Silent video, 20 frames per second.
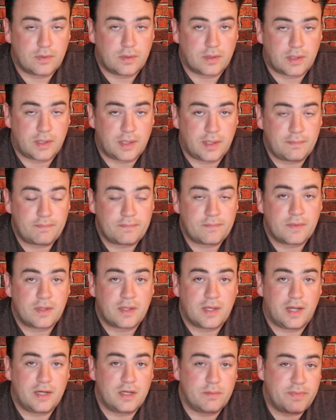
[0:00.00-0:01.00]
okay,
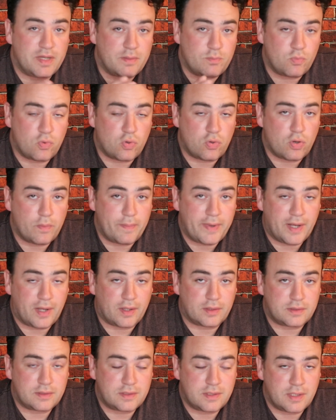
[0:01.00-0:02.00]
and a bit more
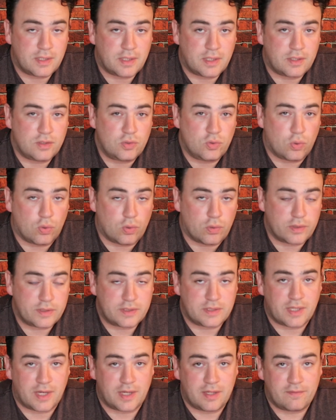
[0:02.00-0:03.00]
about the law
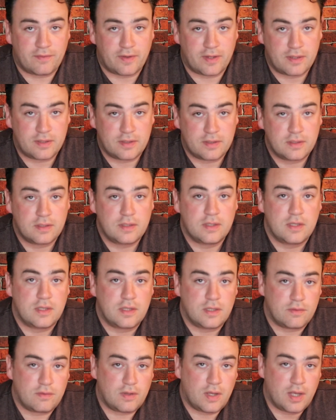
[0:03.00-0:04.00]
side of it,
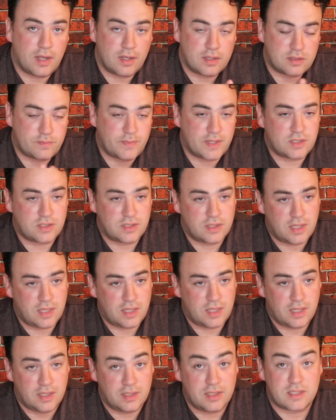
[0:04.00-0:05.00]

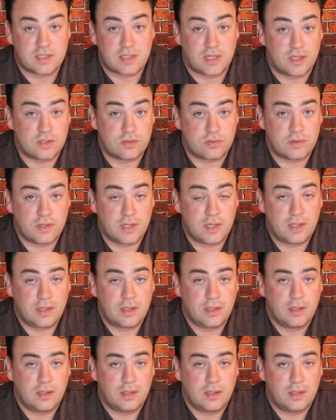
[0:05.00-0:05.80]
especially in this country.